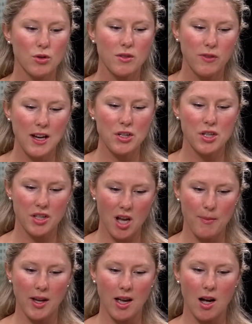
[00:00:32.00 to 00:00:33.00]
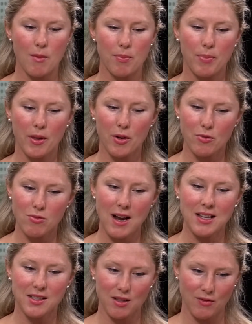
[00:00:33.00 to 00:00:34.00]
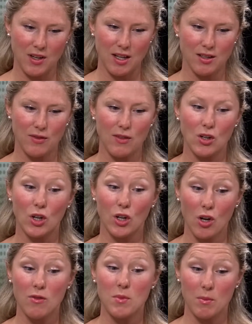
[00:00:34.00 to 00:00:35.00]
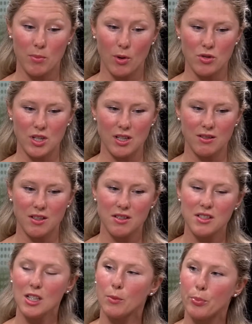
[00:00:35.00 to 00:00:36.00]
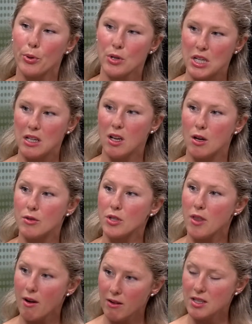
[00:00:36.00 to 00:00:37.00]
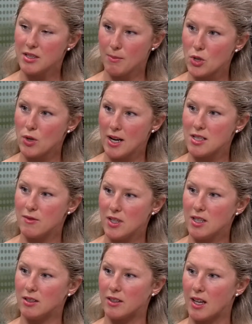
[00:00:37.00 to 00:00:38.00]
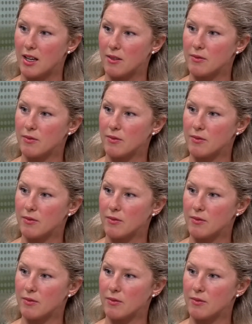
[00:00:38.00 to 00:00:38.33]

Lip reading: inflation is coming up, but the rest of yields, if you have a look at government bond yields, are still pretty low. So there is some attractive yield there.